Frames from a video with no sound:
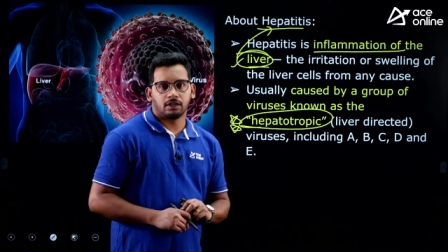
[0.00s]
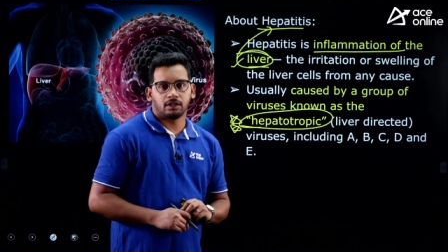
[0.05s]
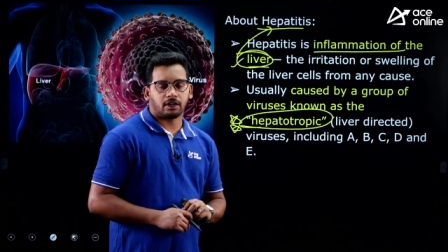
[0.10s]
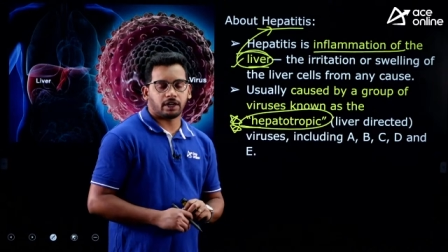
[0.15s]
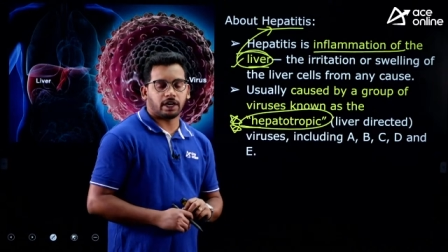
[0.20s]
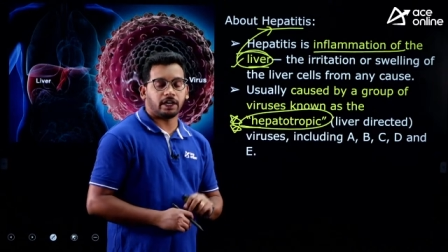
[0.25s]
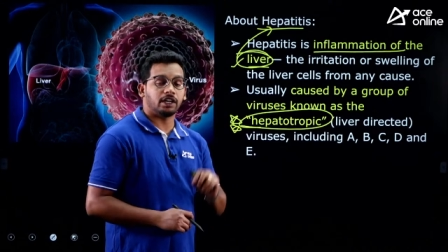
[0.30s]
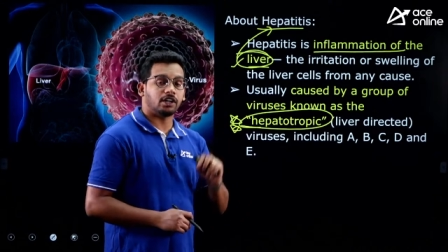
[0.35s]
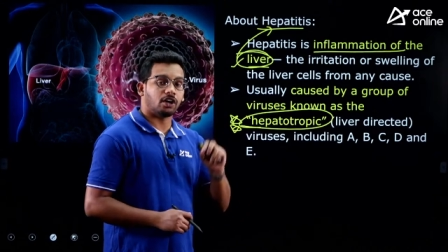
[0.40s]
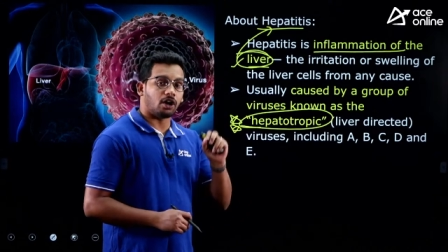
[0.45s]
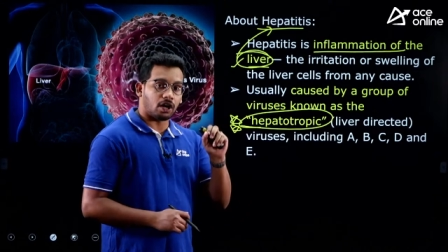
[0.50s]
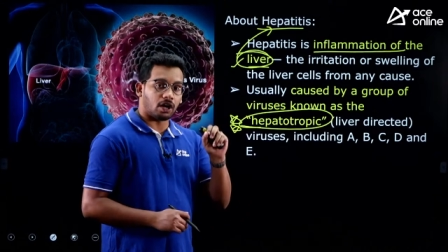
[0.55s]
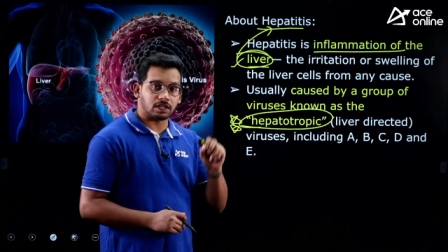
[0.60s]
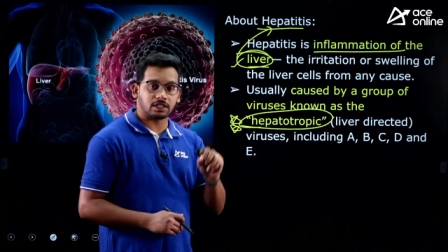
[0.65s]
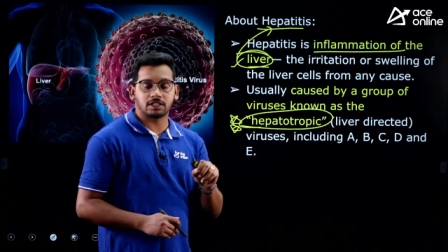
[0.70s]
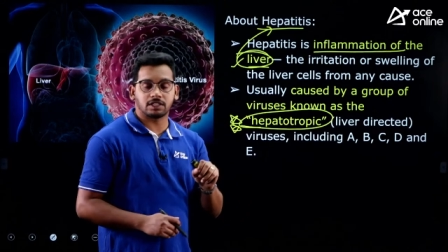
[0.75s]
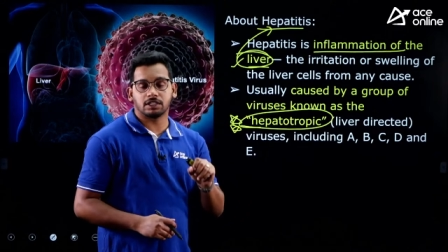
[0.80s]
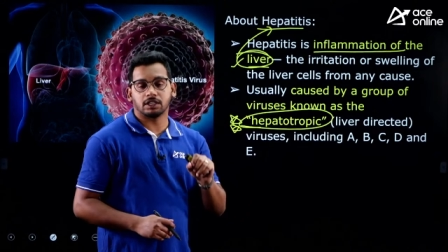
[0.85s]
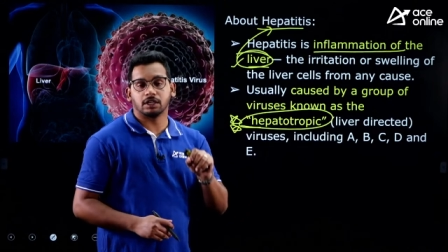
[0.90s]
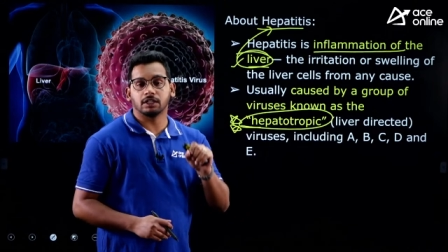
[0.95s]
right,
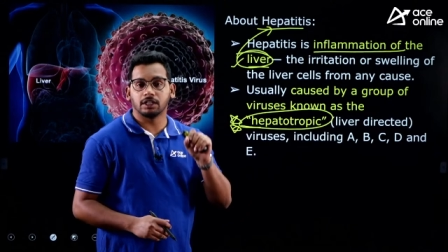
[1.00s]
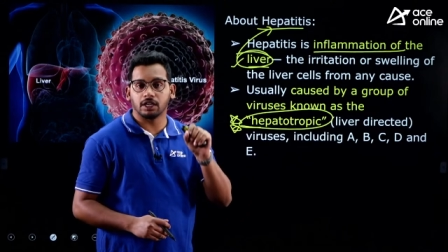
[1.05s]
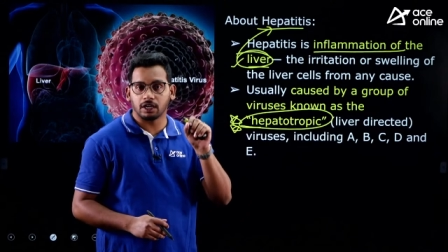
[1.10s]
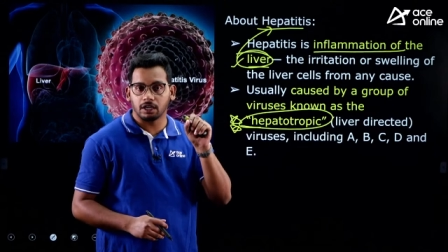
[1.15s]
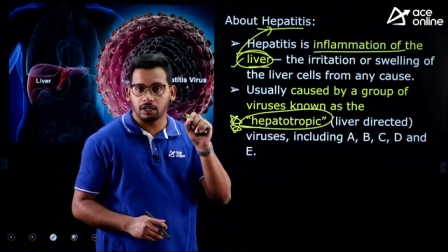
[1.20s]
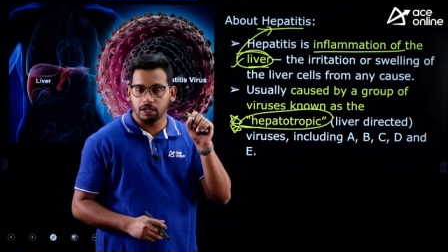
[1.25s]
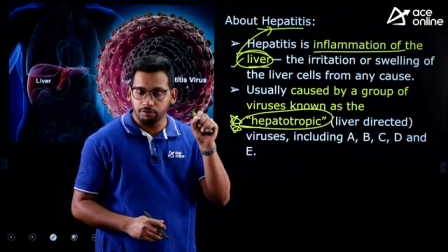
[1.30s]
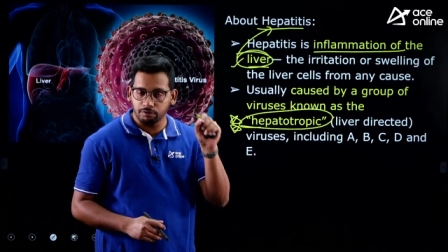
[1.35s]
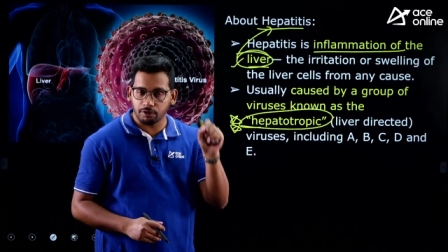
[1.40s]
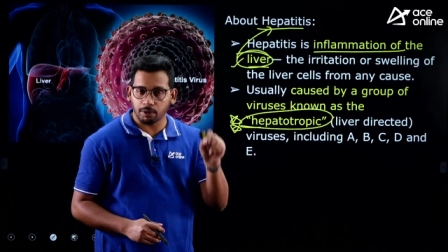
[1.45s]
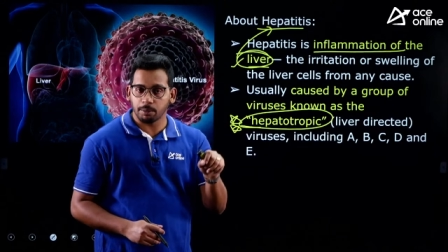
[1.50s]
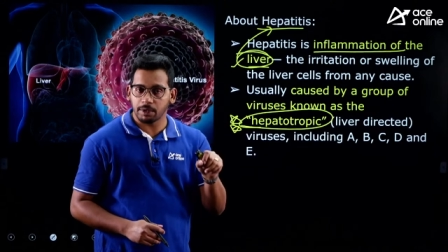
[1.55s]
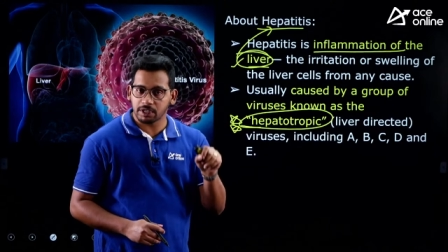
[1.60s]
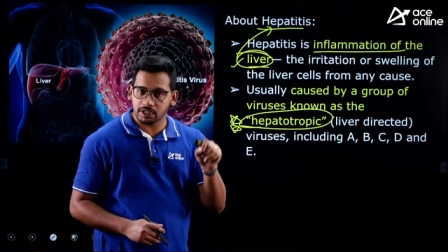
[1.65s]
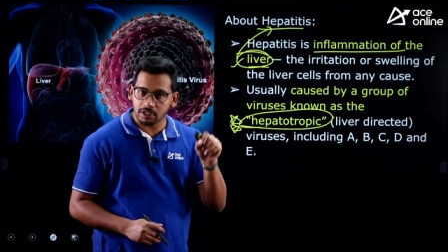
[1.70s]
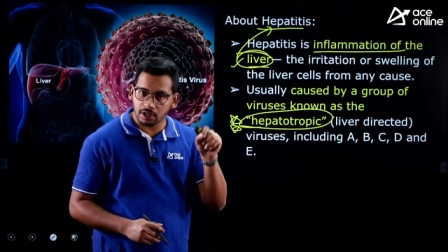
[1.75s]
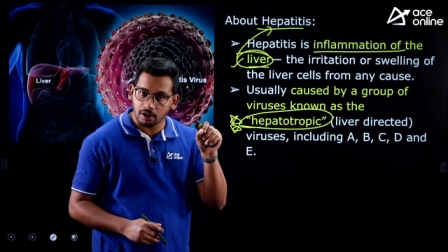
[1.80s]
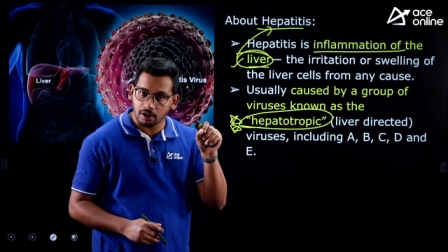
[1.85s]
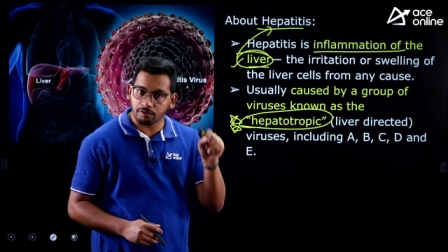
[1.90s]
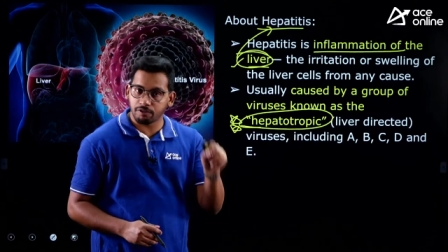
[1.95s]
caused the
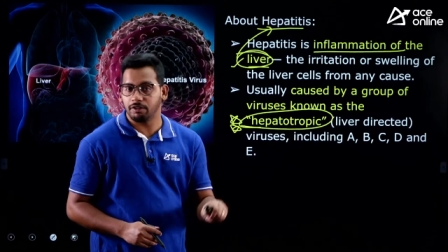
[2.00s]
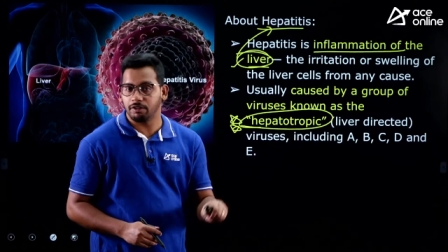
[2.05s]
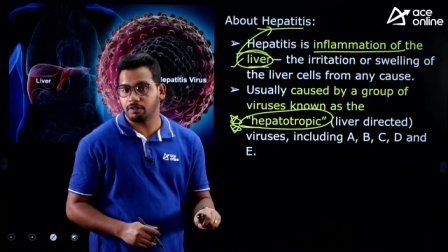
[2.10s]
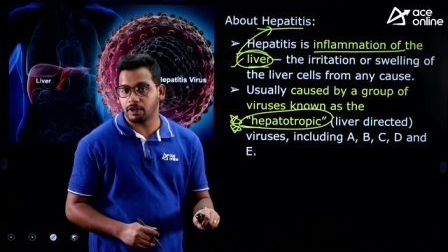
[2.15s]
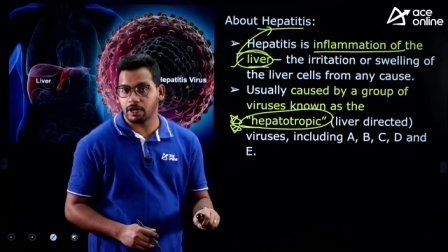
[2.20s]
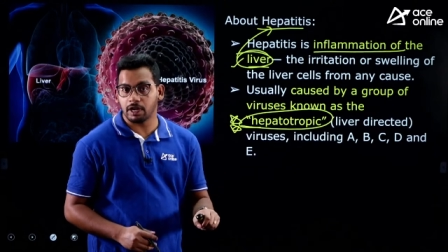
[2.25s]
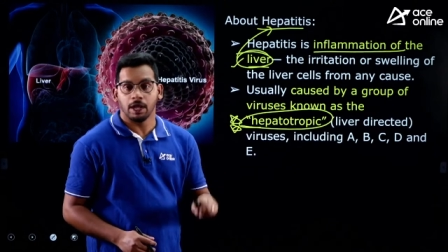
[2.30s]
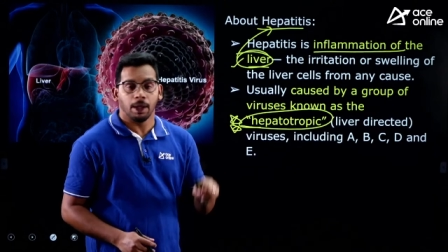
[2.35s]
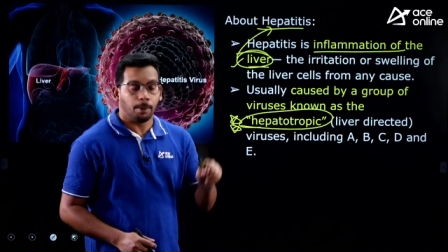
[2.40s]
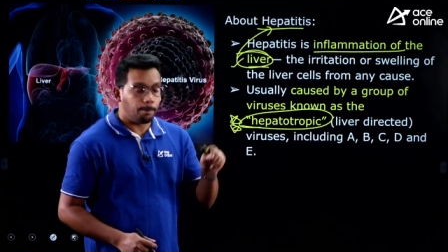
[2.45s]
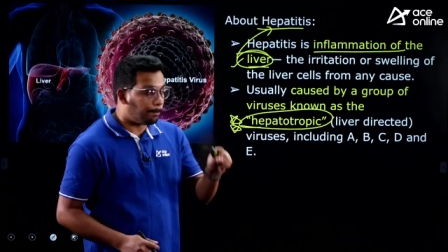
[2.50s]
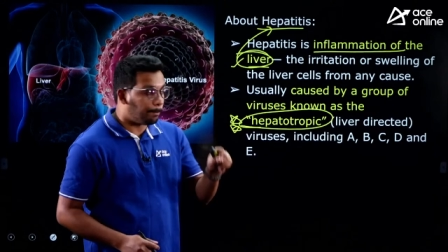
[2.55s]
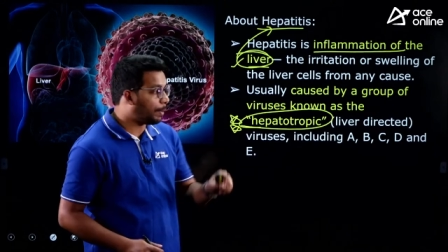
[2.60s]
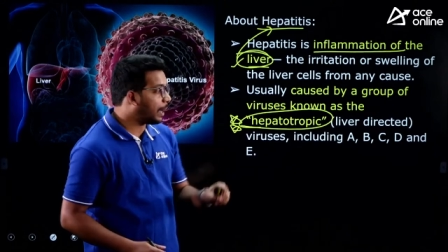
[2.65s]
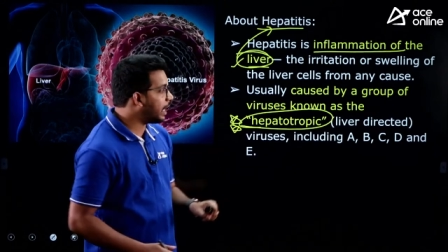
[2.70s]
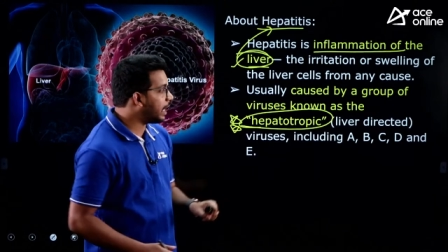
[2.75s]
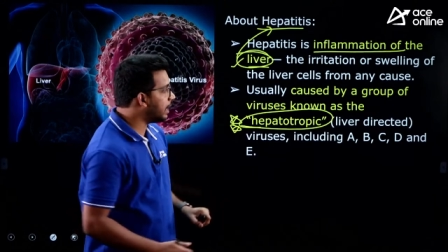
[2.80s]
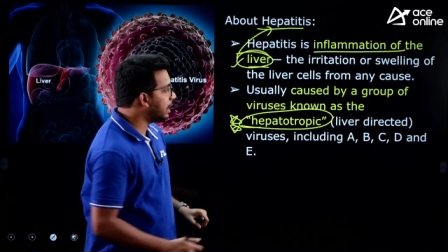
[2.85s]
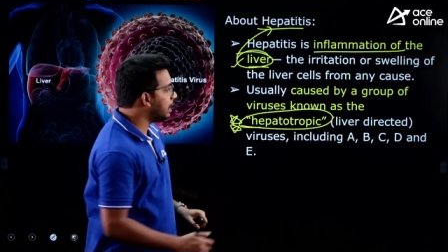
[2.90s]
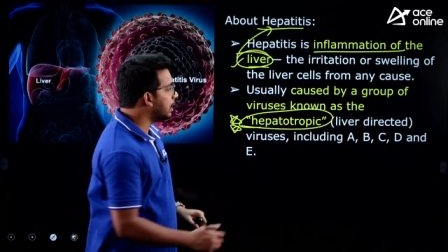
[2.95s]
inflammation of liver
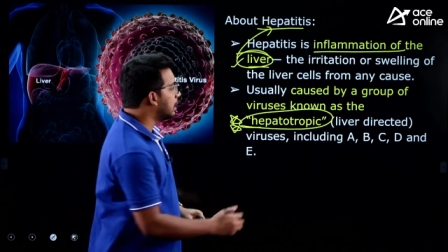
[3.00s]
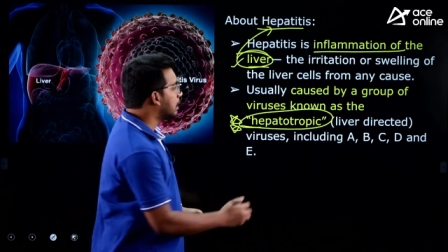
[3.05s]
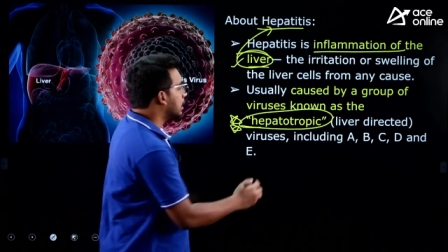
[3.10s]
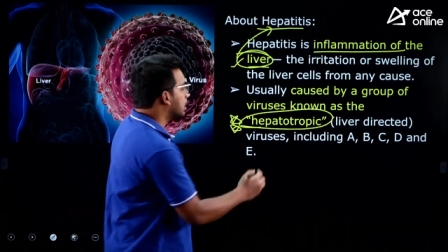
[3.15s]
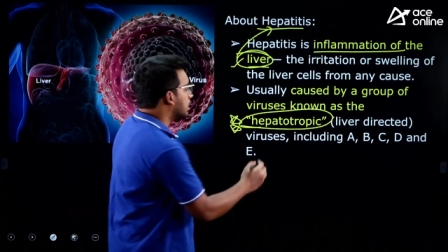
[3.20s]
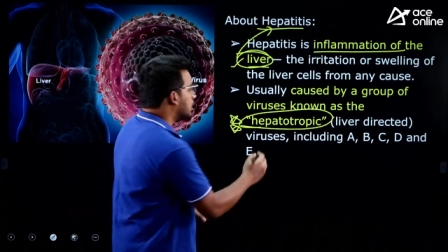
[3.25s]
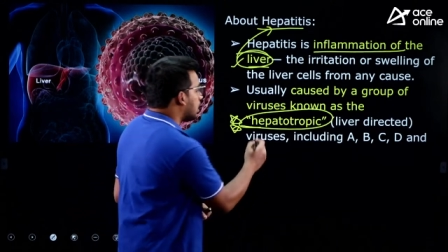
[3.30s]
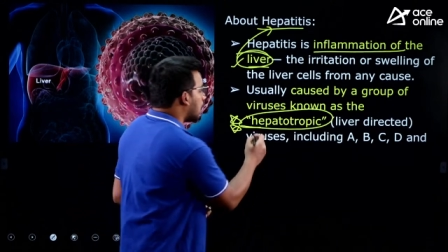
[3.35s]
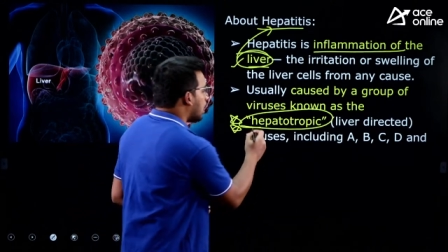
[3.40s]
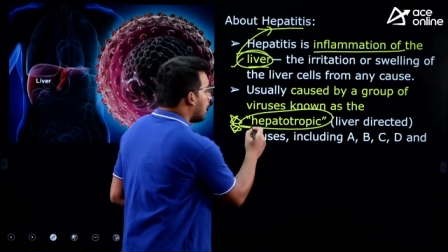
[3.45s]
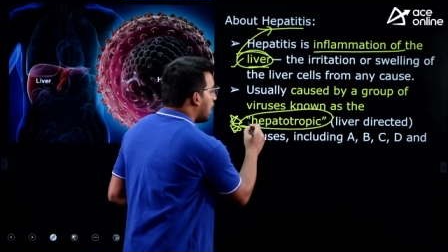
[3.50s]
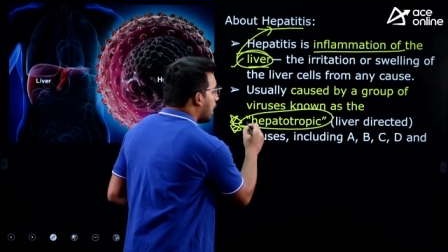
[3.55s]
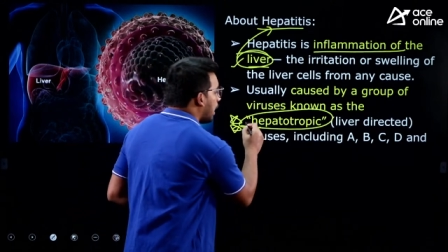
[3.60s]
by the